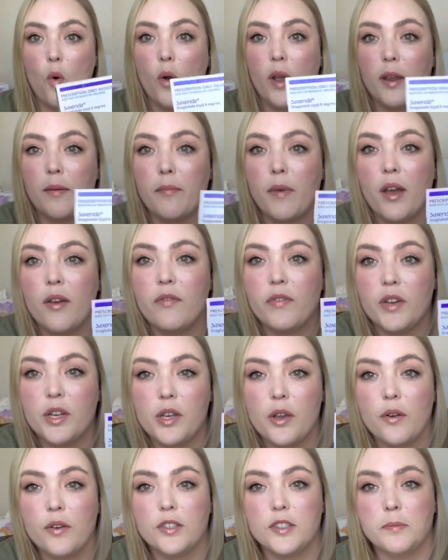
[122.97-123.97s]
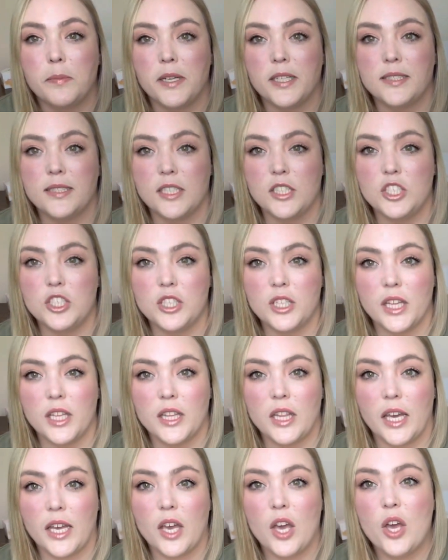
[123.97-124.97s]
in my videos, but essentially,
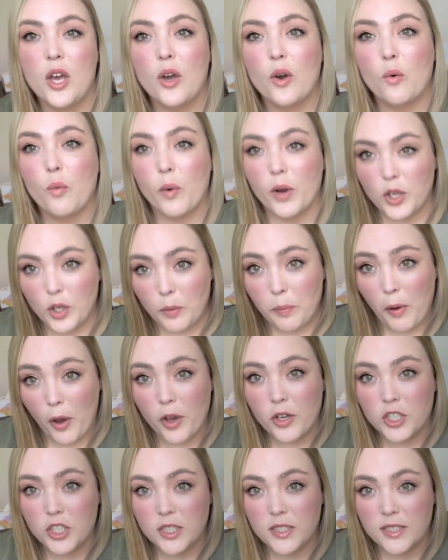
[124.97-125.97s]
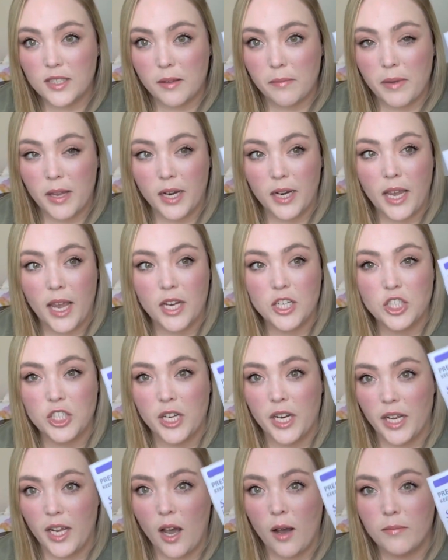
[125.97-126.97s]
like, when you purchase the medication,
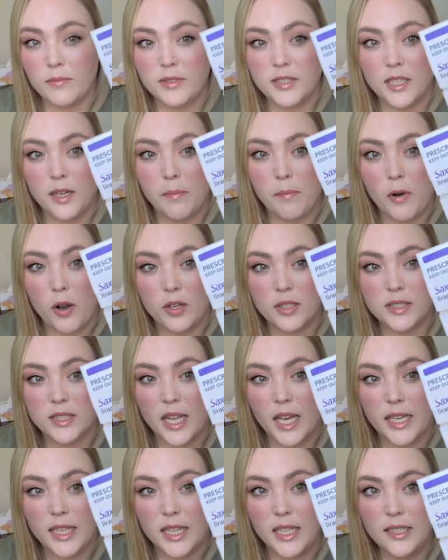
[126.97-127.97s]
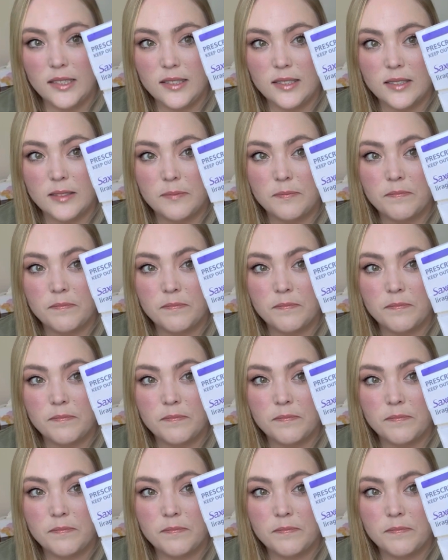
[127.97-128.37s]
it comes in a box like this,